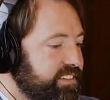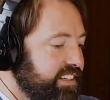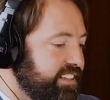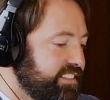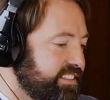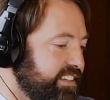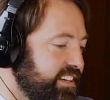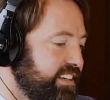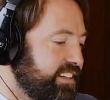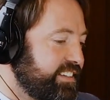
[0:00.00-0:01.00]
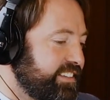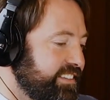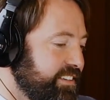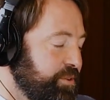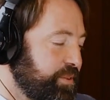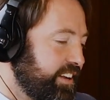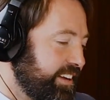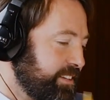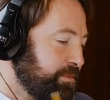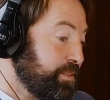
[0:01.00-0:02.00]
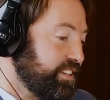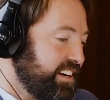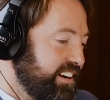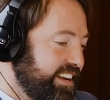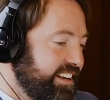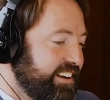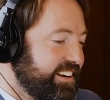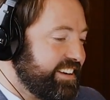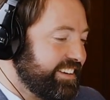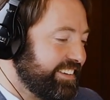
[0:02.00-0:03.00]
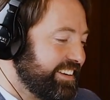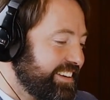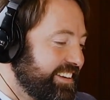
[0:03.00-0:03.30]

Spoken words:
and so I suppose in our headlock